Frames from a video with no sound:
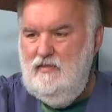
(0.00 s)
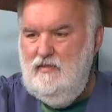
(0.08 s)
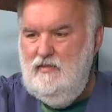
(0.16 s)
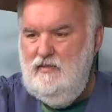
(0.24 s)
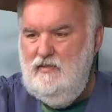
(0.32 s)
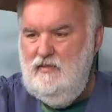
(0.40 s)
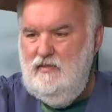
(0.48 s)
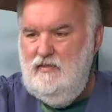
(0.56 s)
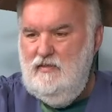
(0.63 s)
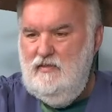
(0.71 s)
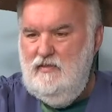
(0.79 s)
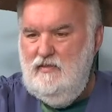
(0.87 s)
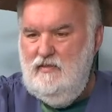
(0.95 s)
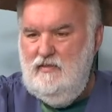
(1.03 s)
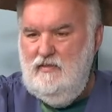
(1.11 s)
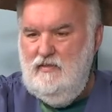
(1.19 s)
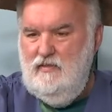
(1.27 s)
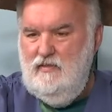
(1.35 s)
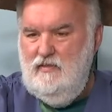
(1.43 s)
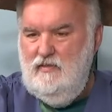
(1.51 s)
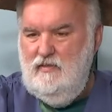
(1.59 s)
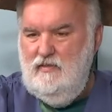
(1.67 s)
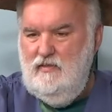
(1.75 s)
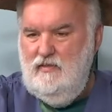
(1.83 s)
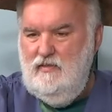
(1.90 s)

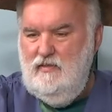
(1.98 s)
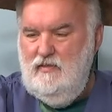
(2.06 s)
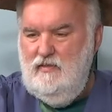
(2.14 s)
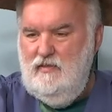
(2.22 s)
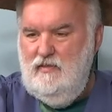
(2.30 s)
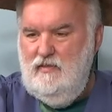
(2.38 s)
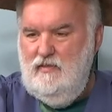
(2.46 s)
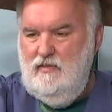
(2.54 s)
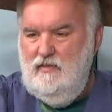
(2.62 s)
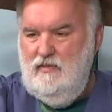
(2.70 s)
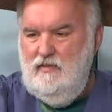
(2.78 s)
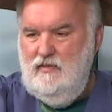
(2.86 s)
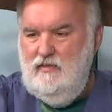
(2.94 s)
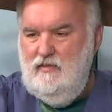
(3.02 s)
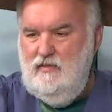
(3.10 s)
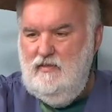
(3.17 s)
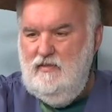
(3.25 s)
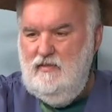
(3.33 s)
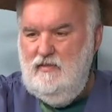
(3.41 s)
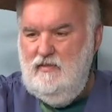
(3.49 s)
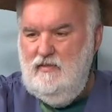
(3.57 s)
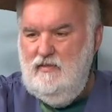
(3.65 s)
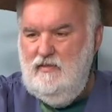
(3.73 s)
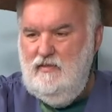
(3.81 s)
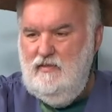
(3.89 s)

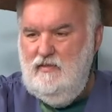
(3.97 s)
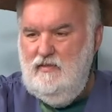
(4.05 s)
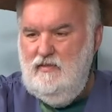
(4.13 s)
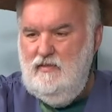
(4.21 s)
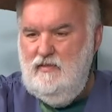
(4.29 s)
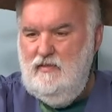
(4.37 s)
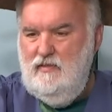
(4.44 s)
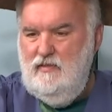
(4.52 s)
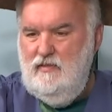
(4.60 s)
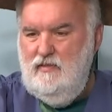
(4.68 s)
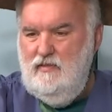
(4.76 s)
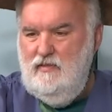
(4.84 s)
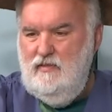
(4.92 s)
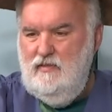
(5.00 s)
(silent)